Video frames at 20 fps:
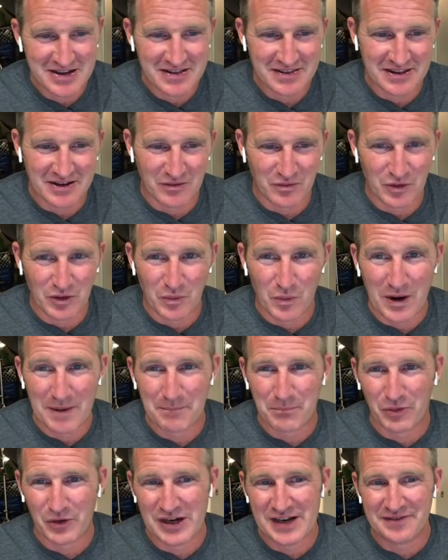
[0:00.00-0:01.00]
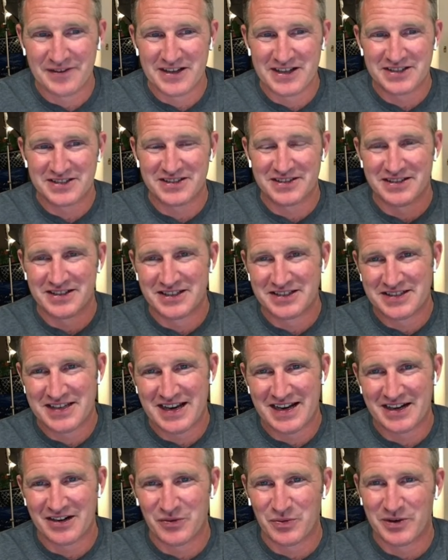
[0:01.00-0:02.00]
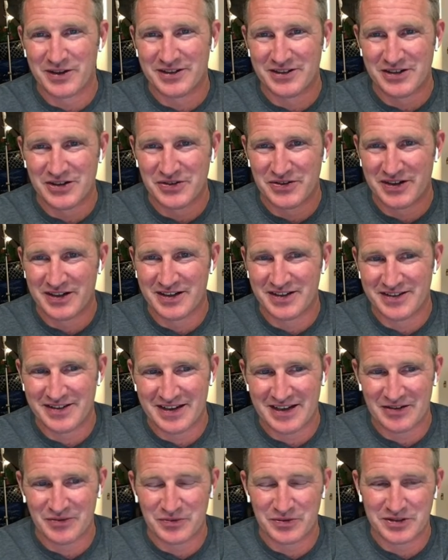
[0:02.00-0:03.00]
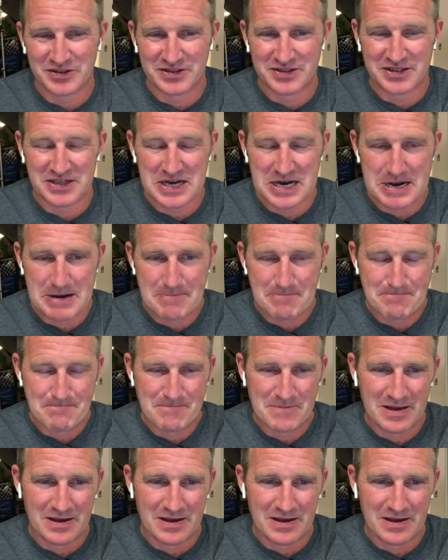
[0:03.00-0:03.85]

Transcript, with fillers: the, the one previous to this had a window in it that was, um,